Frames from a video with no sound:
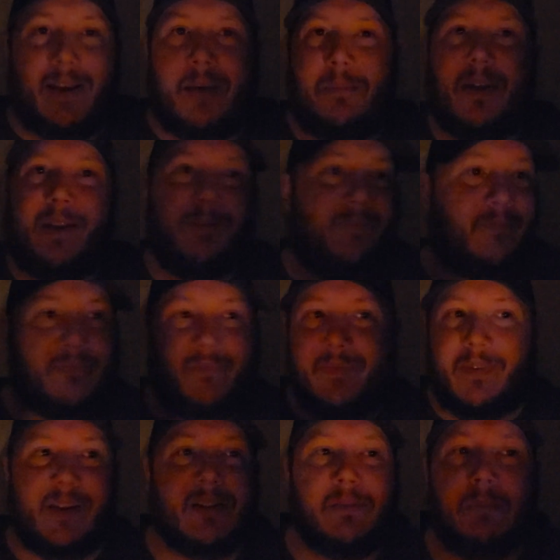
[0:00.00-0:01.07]
I mean,
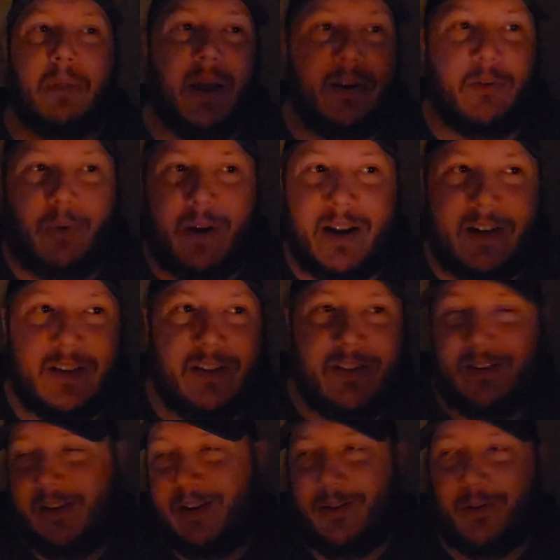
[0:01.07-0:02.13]
it's a blind rage,
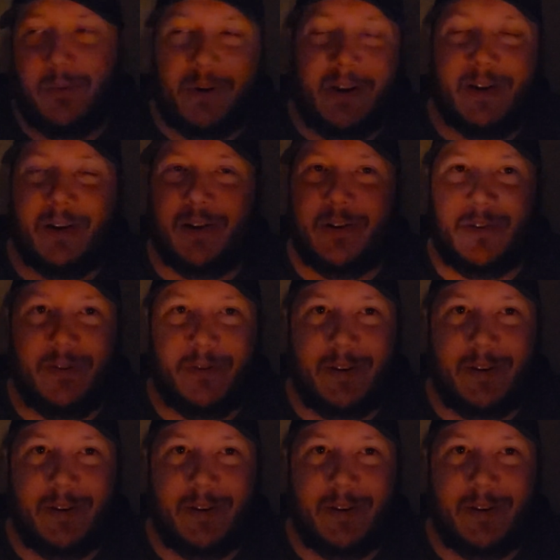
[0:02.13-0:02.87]
what are you gonna do?